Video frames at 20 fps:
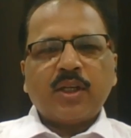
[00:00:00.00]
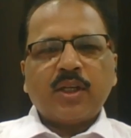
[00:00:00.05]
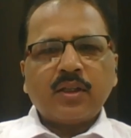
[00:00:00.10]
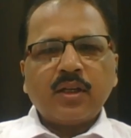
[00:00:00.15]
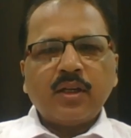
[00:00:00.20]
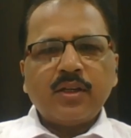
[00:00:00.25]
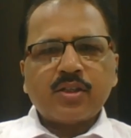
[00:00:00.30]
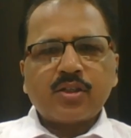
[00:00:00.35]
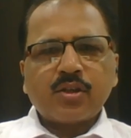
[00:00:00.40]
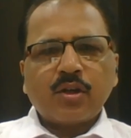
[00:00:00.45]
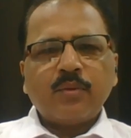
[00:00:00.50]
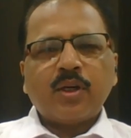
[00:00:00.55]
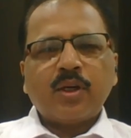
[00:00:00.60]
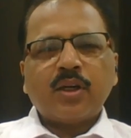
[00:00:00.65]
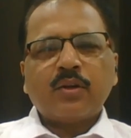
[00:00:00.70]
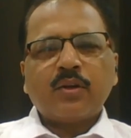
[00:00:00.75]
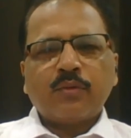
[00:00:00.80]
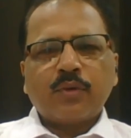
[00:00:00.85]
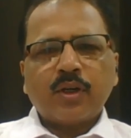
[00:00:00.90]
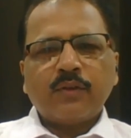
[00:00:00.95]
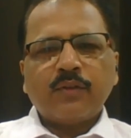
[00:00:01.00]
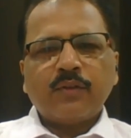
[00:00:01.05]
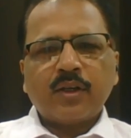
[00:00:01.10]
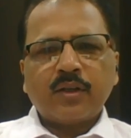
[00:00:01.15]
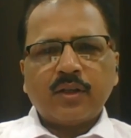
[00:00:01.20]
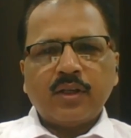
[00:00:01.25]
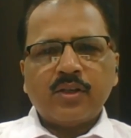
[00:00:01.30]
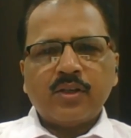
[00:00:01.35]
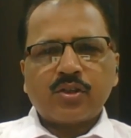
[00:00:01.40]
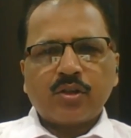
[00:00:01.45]
monthly installment or
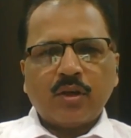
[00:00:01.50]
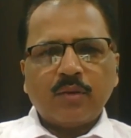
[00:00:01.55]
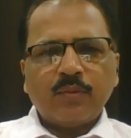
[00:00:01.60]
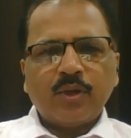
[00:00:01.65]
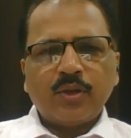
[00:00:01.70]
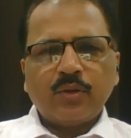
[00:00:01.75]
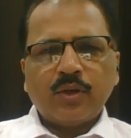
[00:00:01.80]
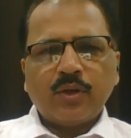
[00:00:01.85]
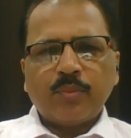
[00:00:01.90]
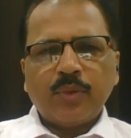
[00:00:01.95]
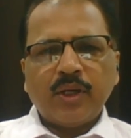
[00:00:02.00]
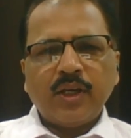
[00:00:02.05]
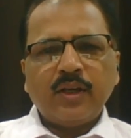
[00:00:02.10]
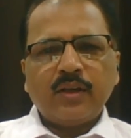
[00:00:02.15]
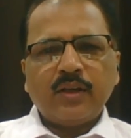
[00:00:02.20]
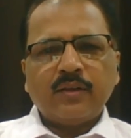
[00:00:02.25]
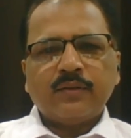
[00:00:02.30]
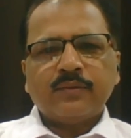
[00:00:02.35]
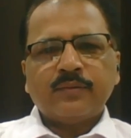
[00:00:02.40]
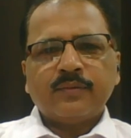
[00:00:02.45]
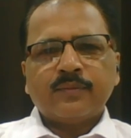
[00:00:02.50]
whatever installment you are paying,